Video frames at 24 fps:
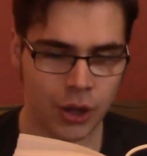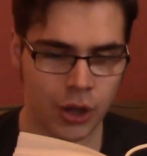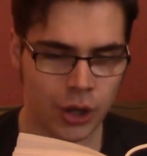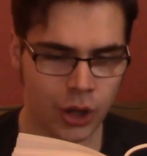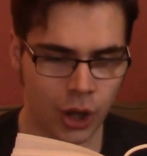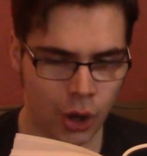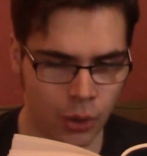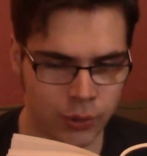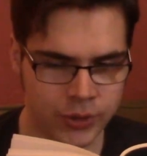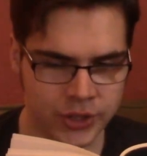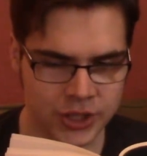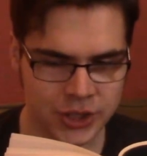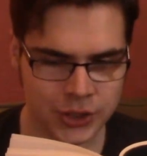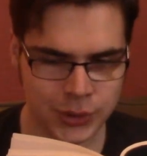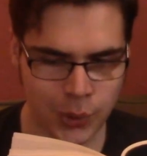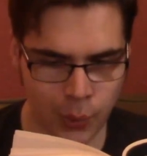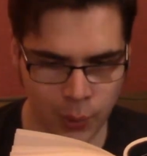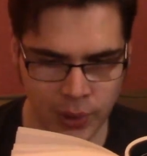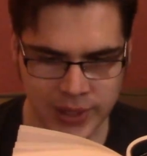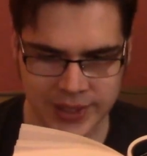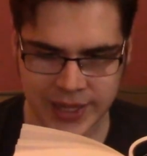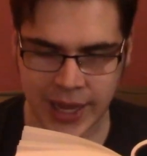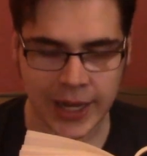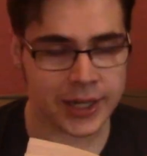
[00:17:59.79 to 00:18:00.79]
Oh, the
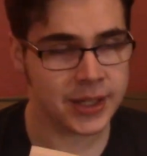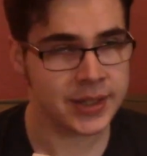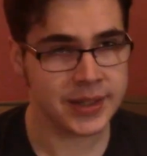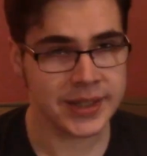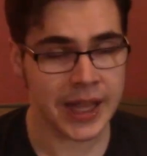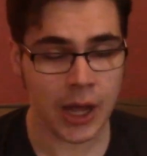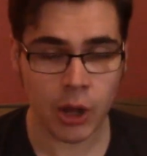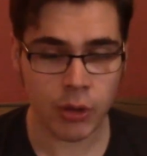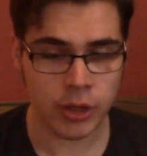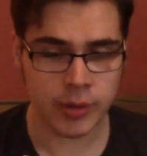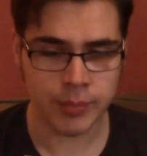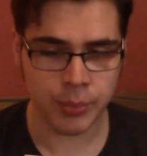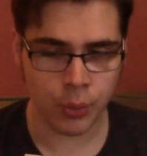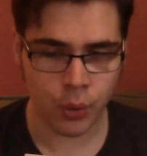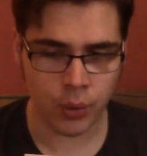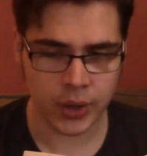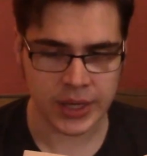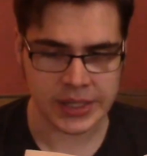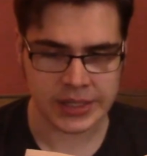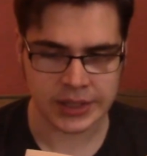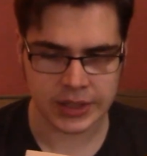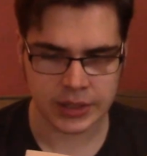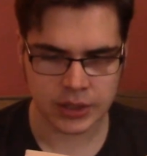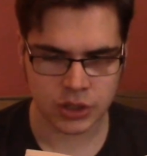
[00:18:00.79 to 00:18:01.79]
stories I could tell the
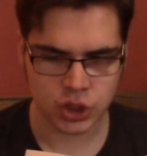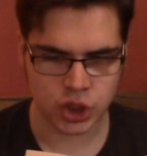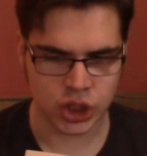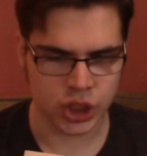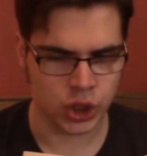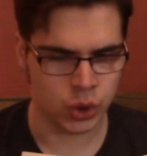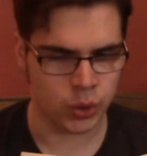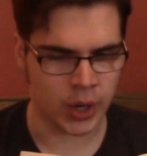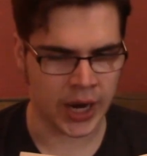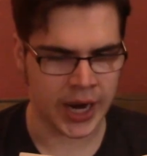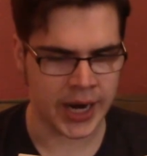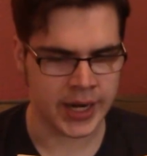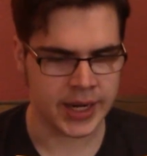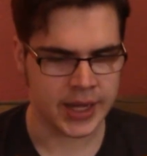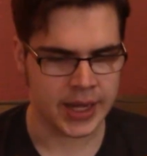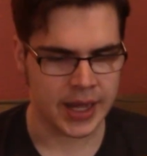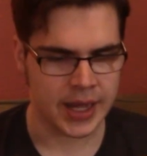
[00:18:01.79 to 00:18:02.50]
boys, she cried,